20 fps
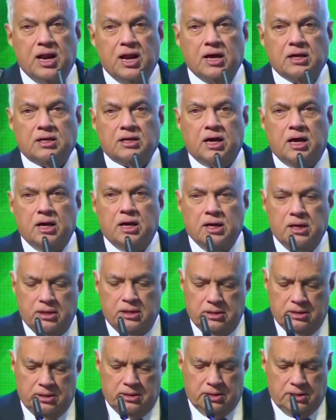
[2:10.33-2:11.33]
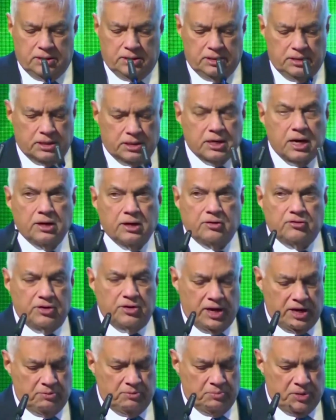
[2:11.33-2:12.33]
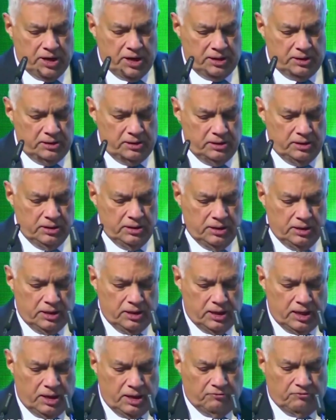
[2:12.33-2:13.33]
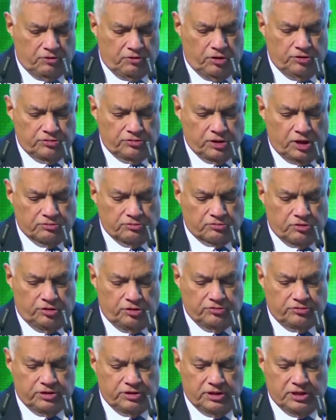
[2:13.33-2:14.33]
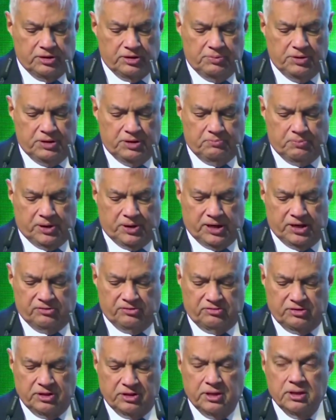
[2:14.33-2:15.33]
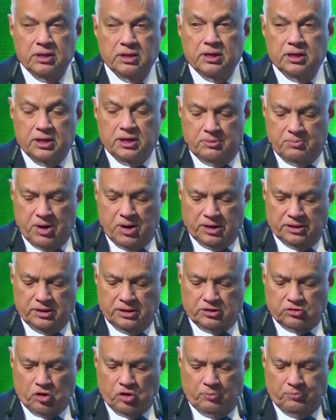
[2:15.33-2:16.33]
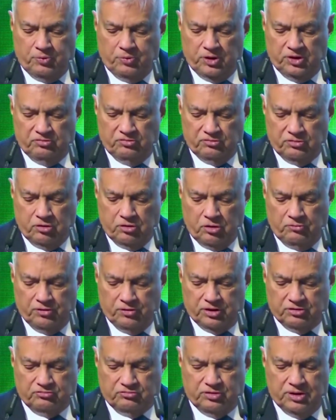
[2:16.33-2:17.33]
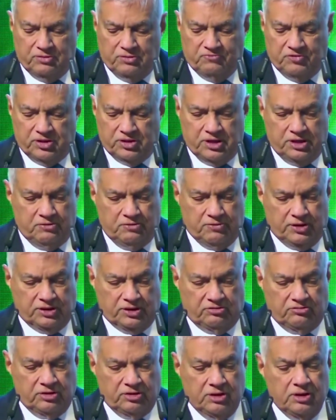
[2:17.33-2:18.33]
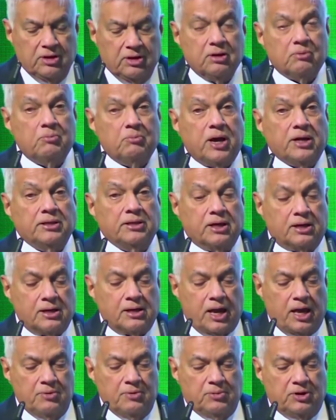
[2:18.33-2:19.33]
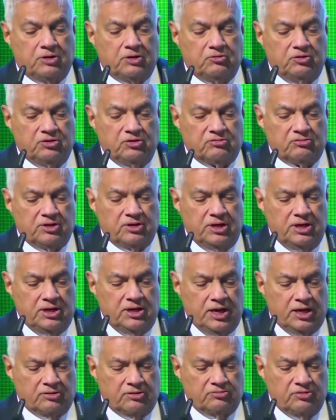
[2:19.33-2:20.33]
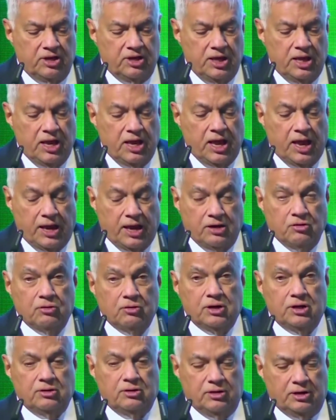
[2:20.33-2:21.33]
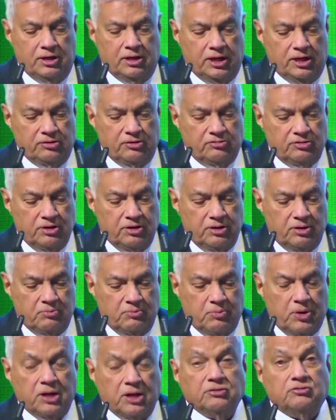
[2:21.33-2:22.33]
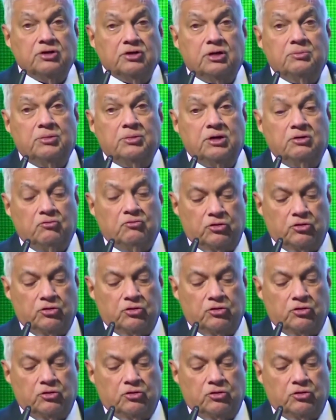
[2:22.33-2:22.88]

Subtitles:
Lanka, her country and mine, has constantly been placed among the top risk of extreme weather events by the Climate Risk Index annually released by German